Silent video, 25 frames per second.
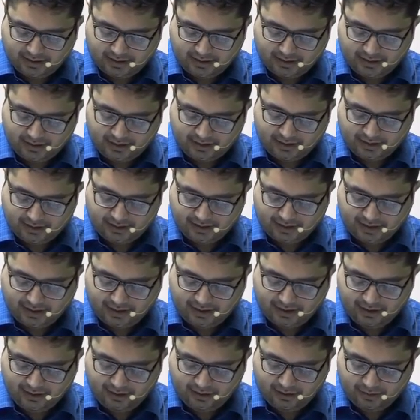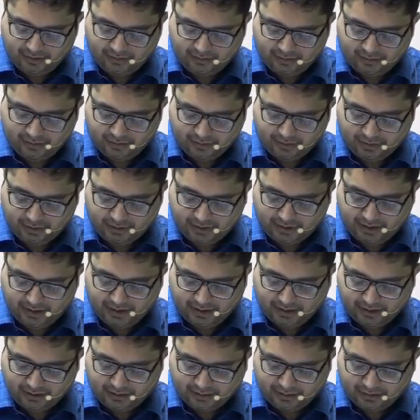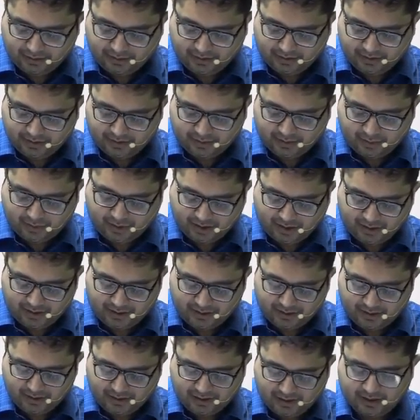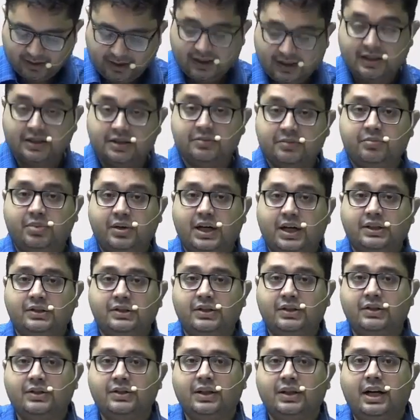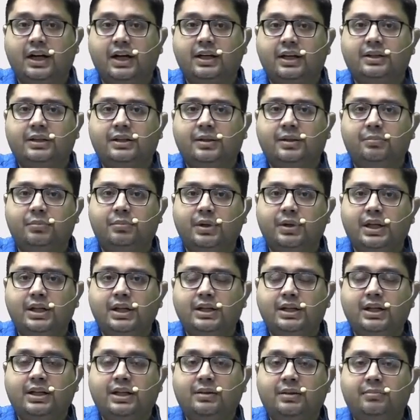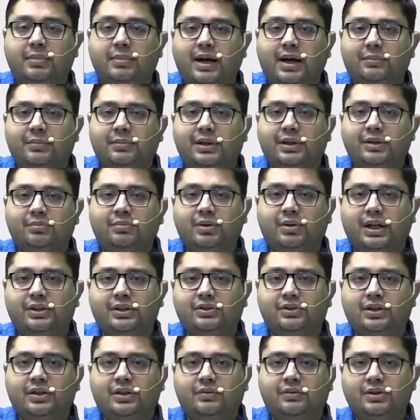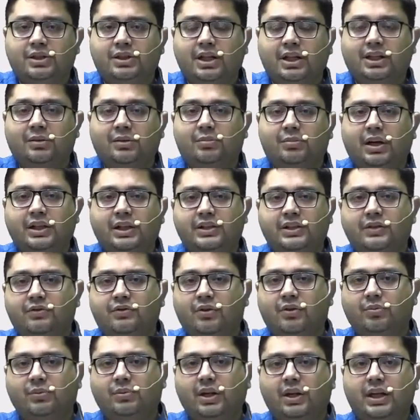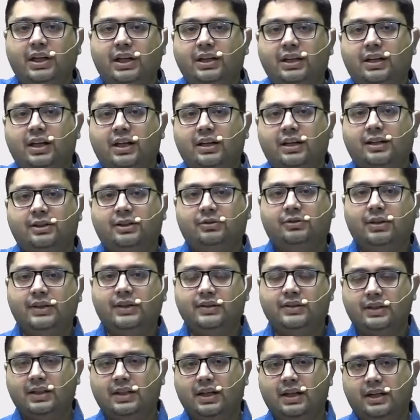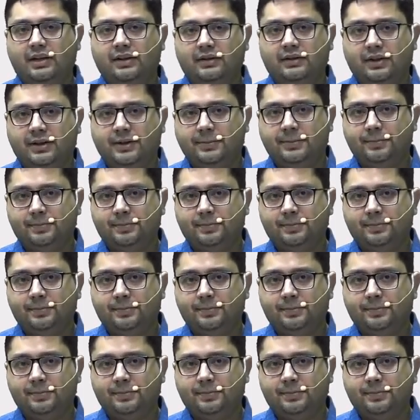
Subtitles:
In the second to fourth intercostal space, these branches are the medial mammary branches, which are the branches from the internal thoracic artery.